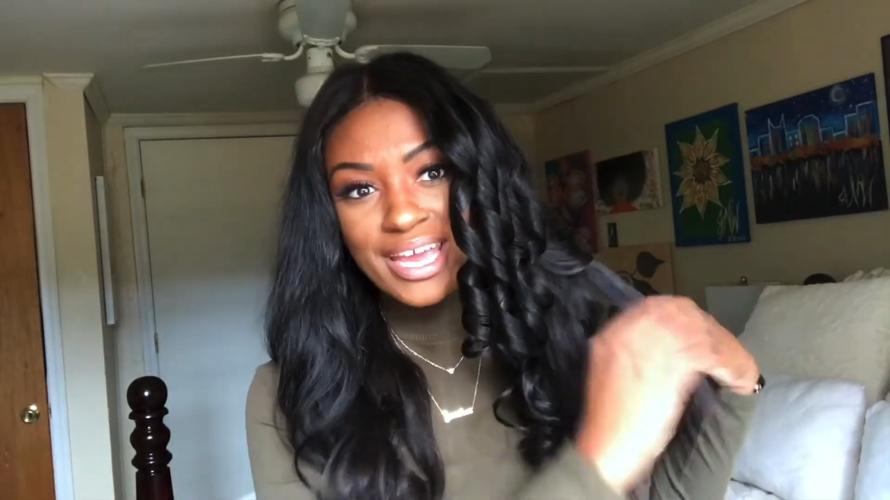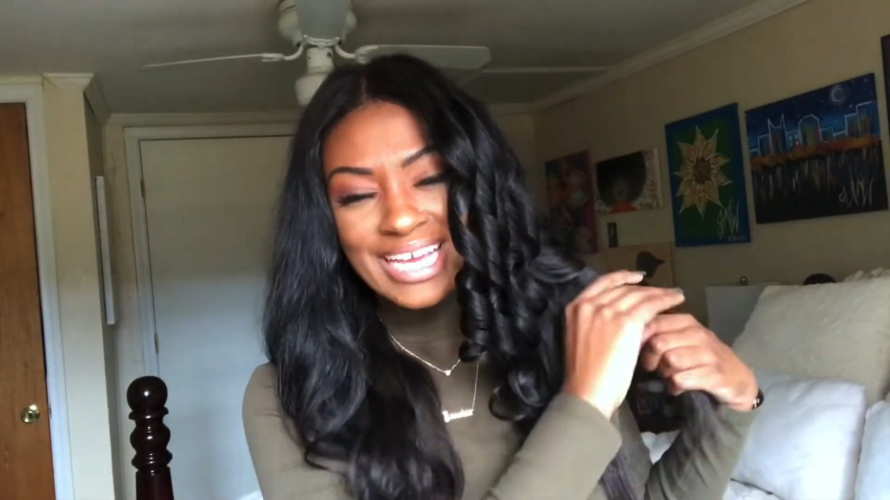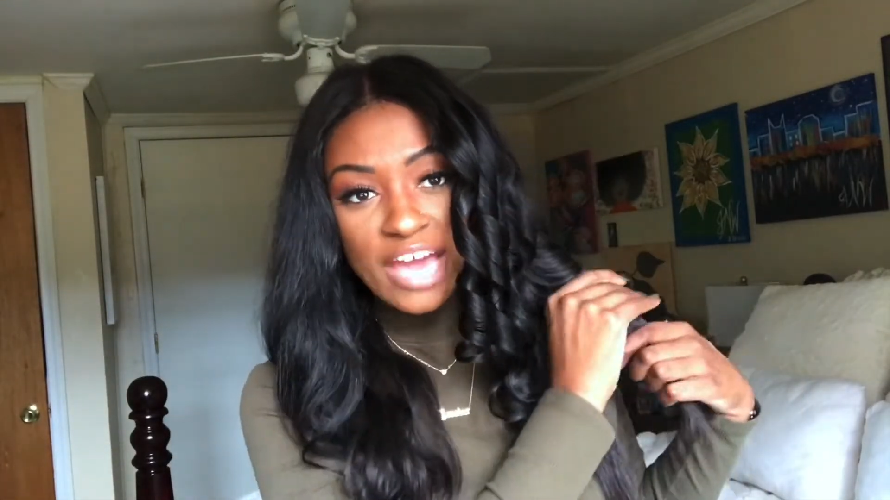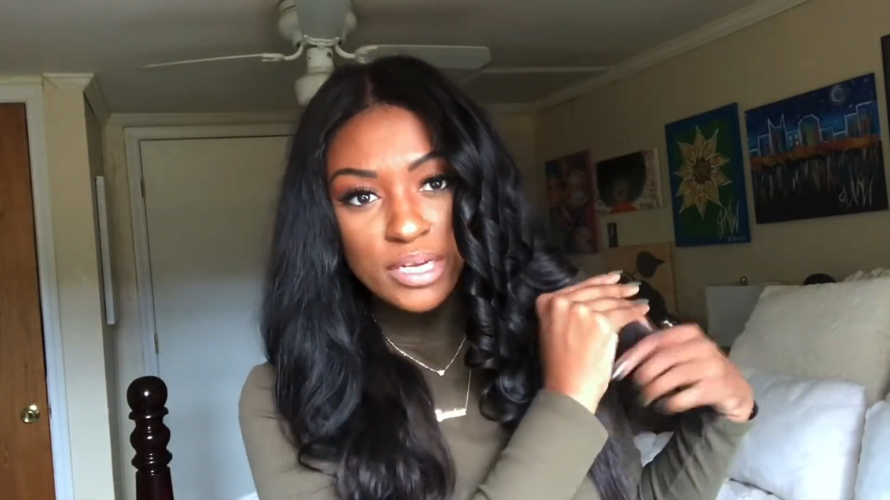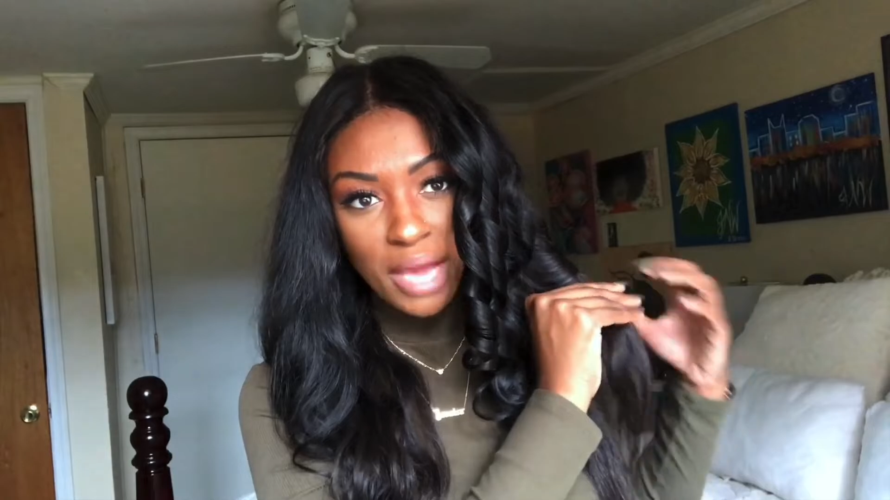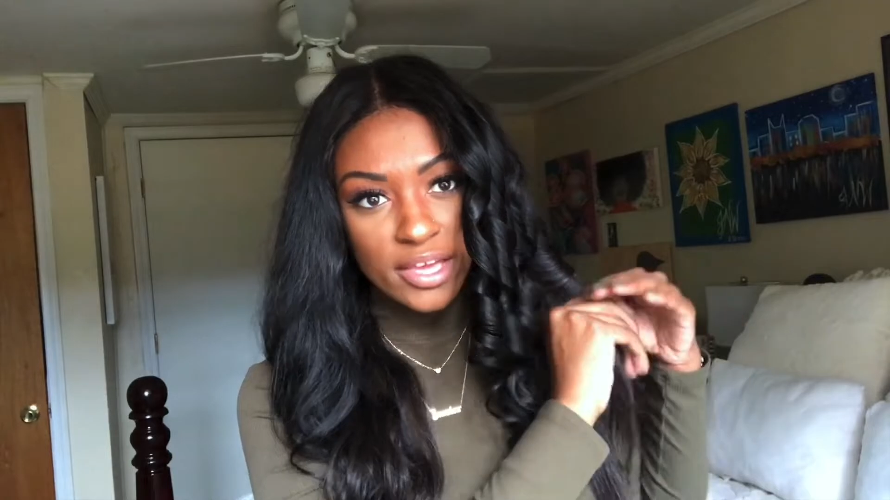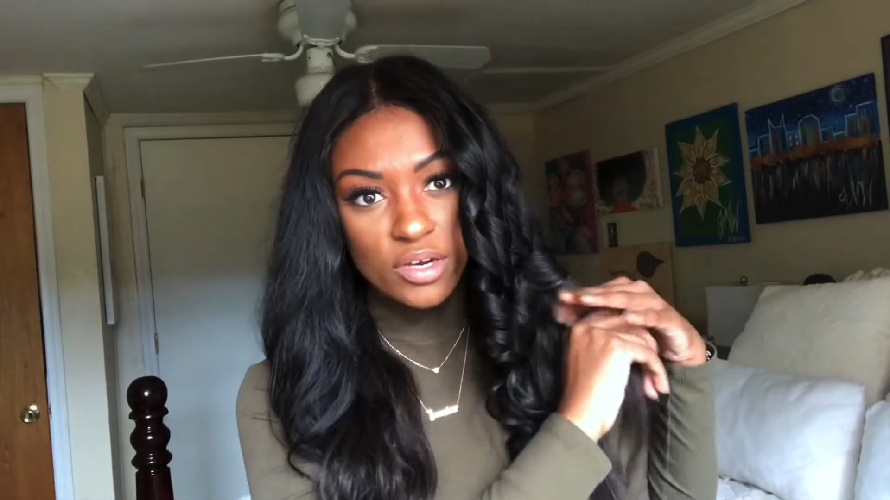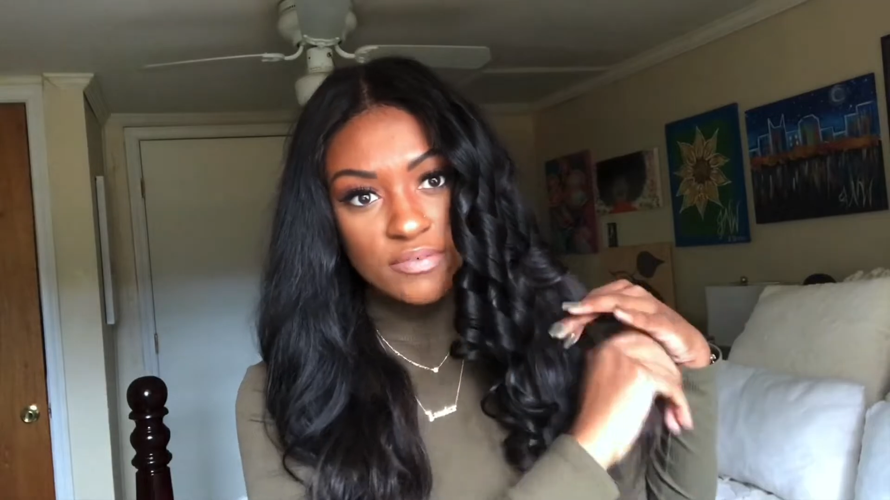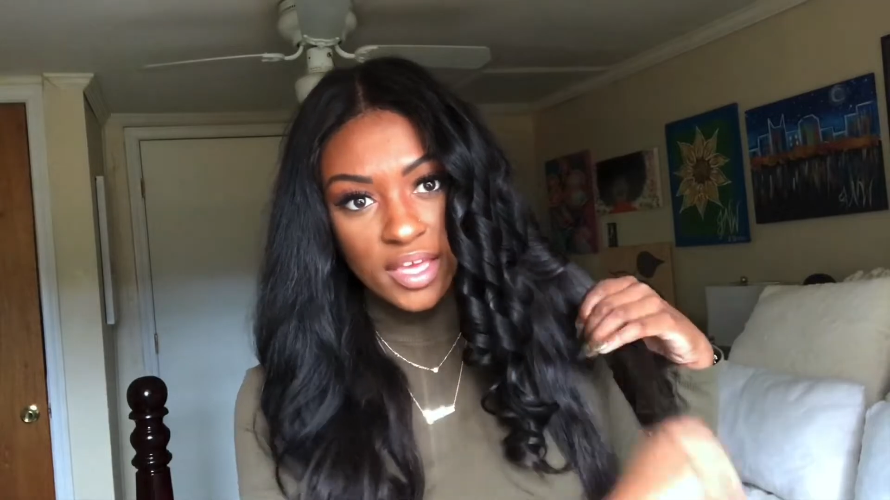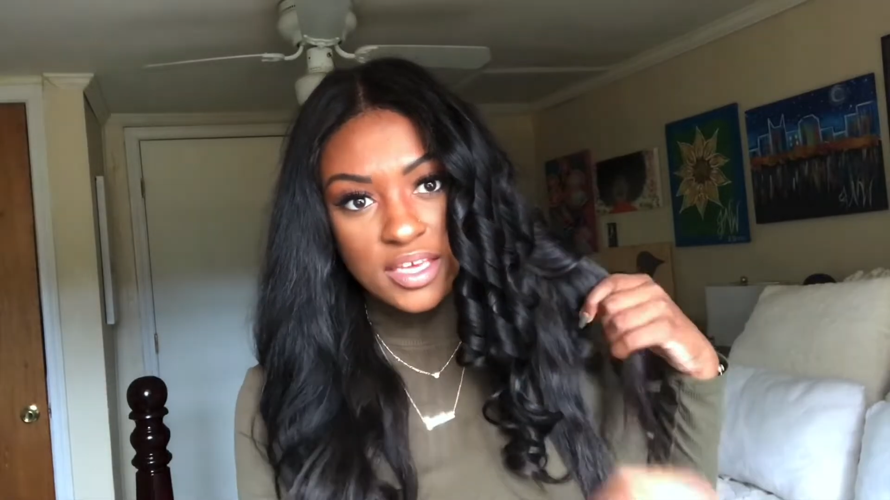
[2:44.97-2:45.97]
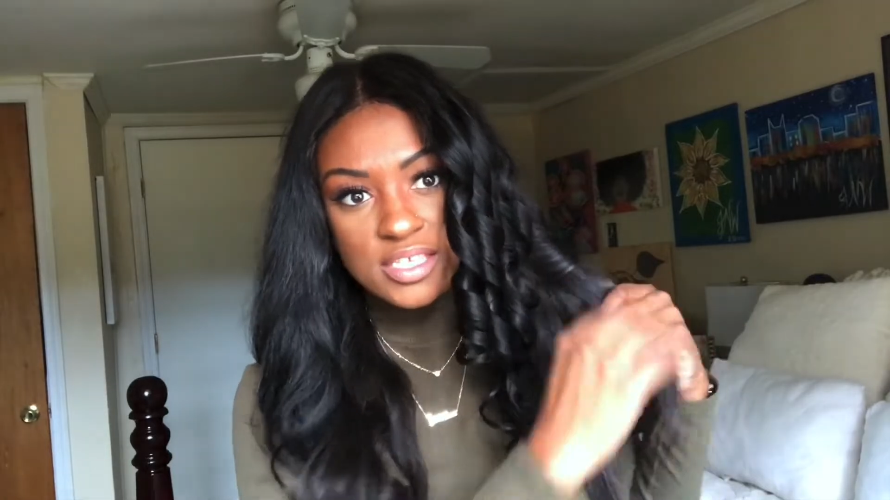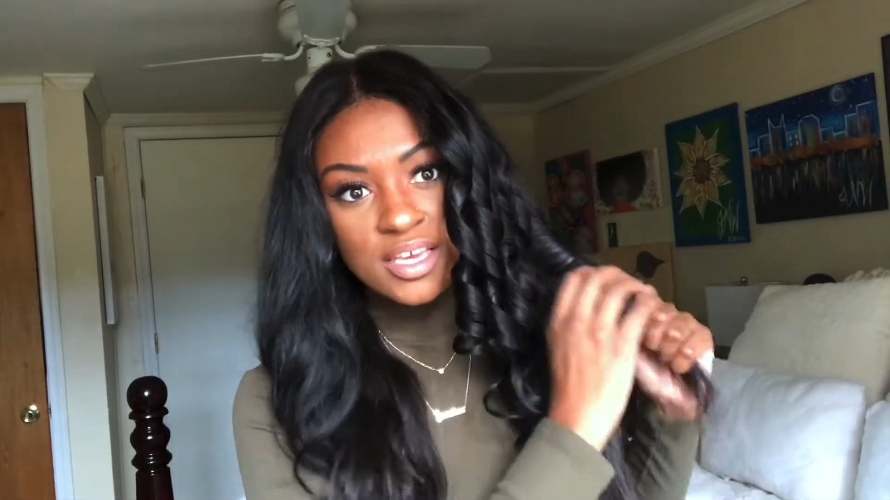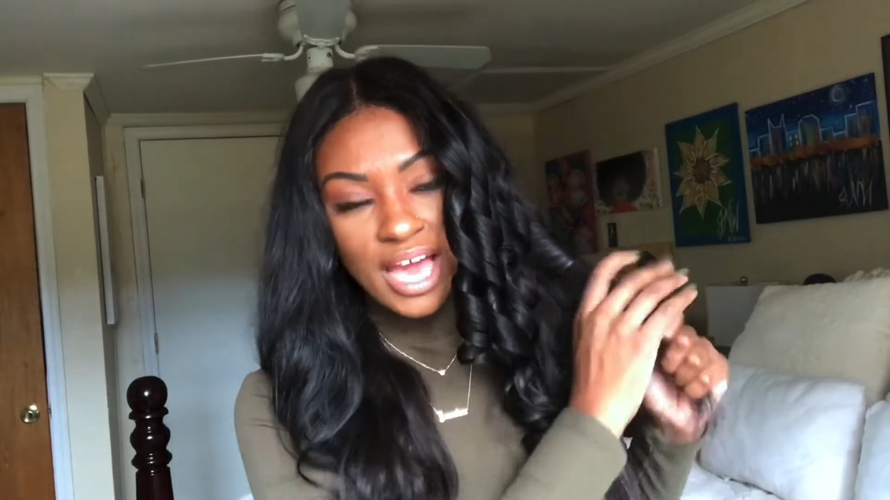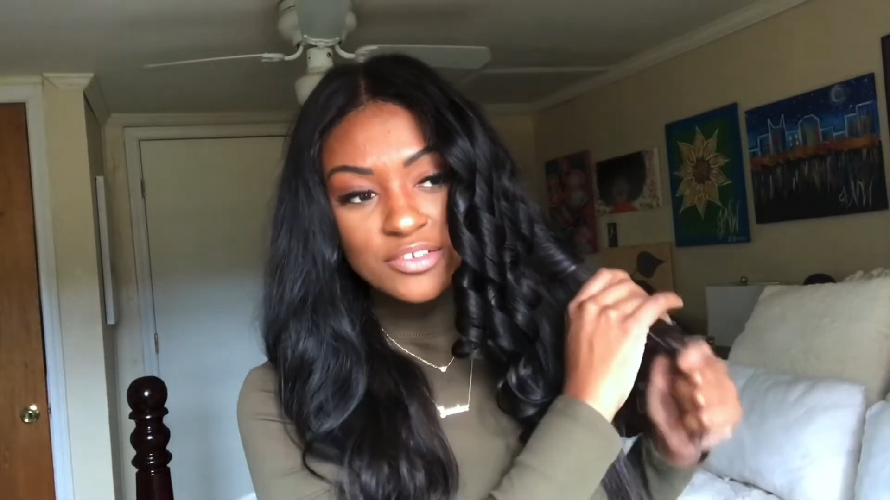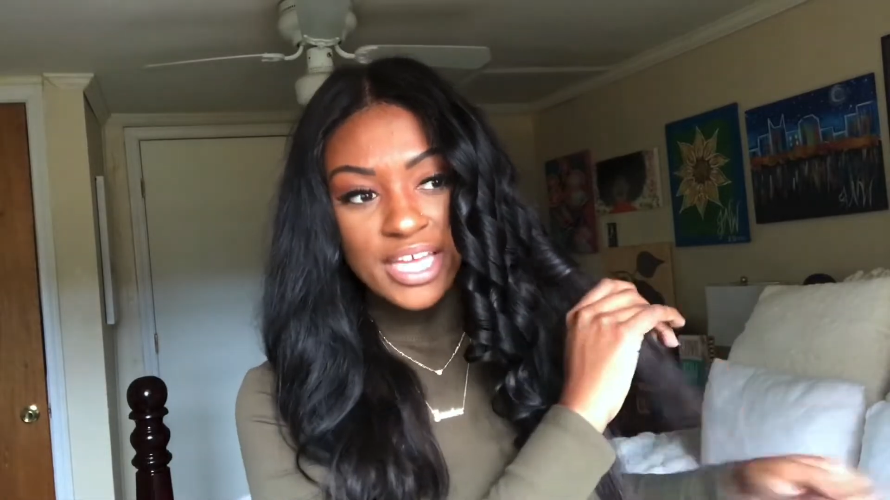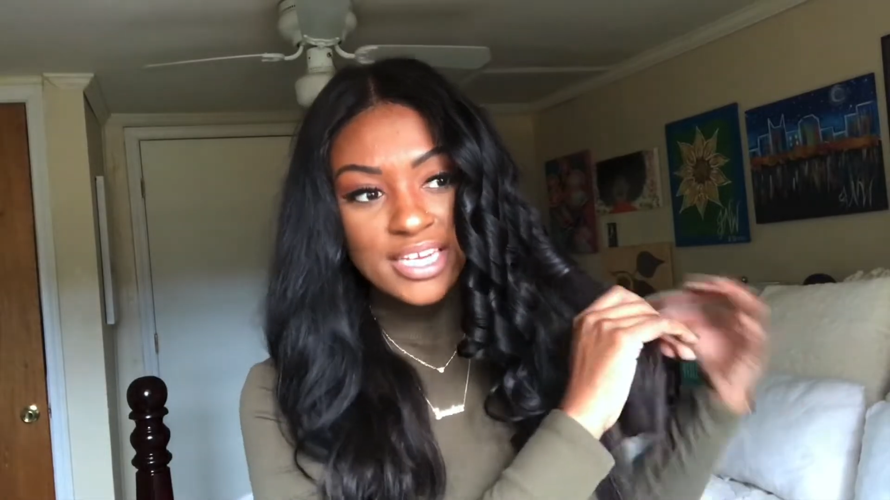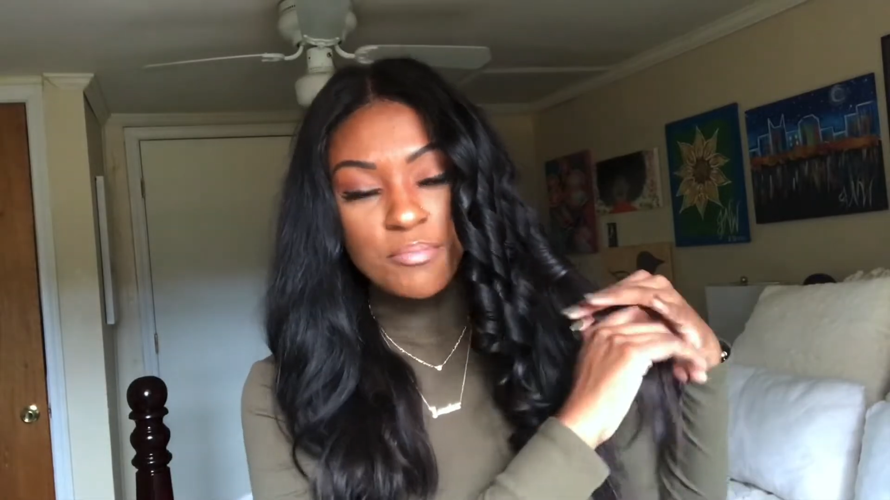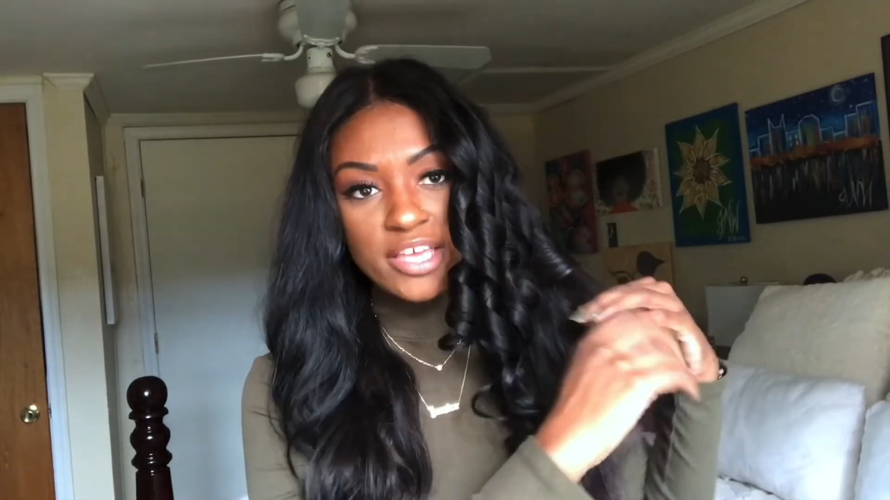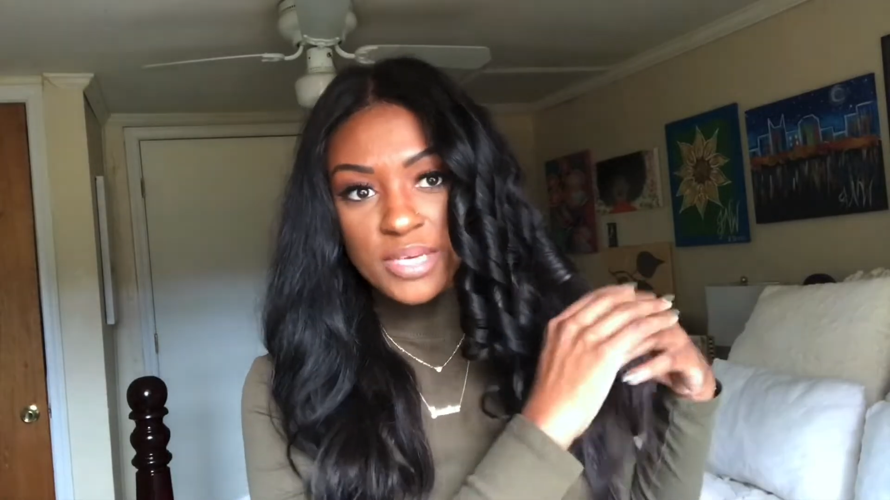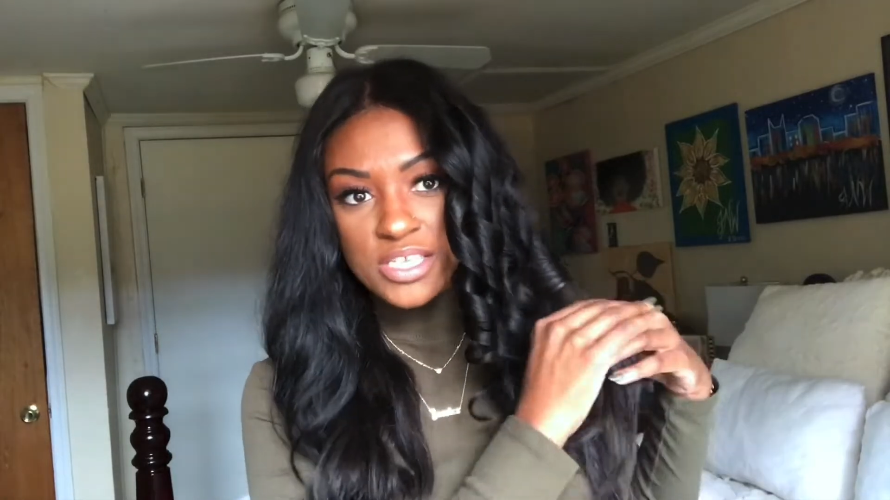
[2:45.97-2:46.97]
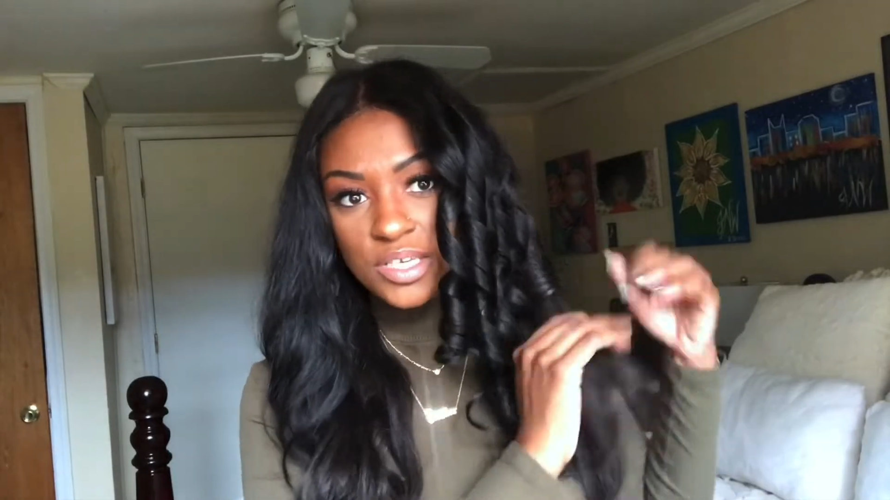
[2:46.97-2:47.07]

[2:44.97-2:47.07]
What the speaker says: than what you can see right here.